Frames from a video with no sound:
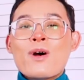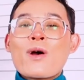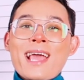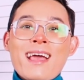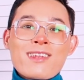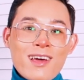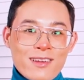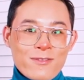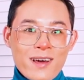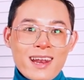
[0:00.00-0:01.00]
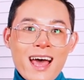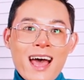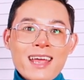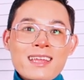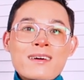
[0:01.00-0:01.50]
Okay, another fun
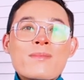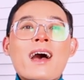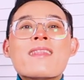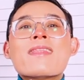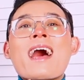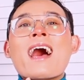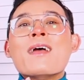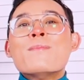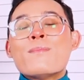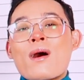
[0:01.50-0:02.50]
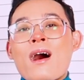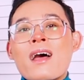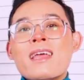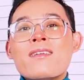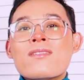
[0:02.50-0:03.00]
item that I
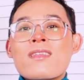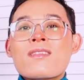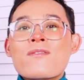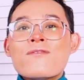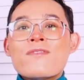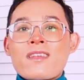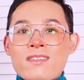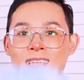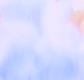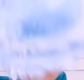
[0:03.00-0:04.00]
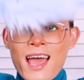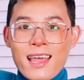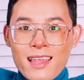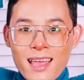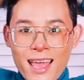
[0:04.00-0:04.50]
bought is this fuzzy
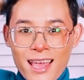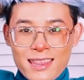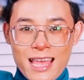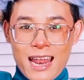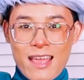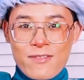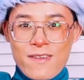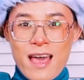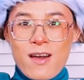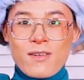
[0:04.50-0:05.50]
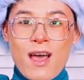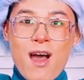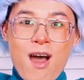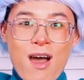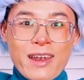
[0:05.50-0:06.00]
hat that I found
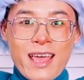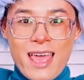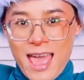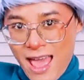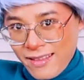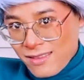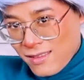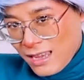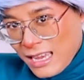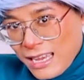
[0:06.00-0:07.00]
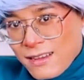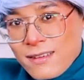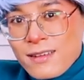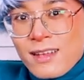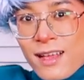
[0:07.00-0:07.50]
on Etsy.
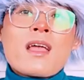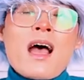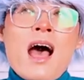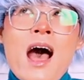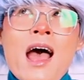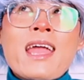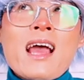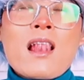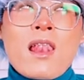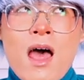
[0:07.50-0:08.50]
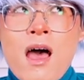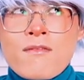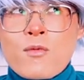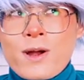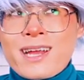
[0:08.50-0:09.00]
I
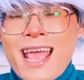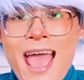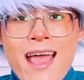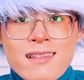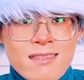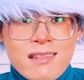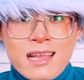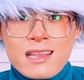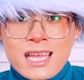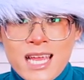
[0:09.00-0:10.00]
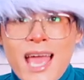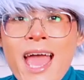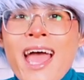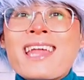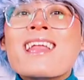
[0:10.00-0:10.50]
love wearing hats lately,
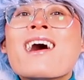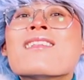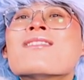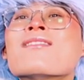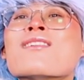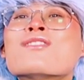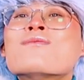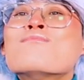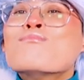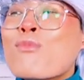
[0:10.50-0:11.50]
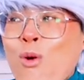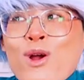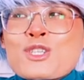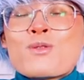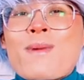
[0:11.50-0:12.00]
and the
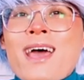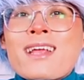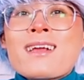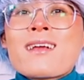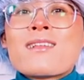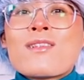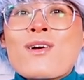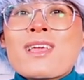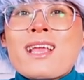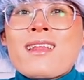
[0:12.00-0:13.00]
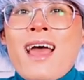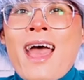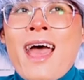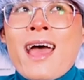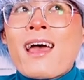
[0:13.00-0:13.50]
more traumatic looking the
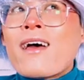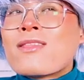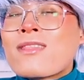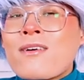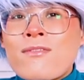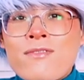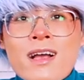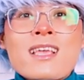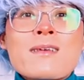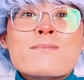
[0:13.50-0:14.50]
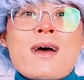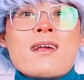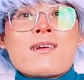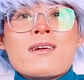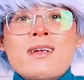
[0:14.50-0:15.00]
hat, the fucking
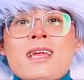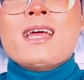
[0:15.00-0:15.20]
better.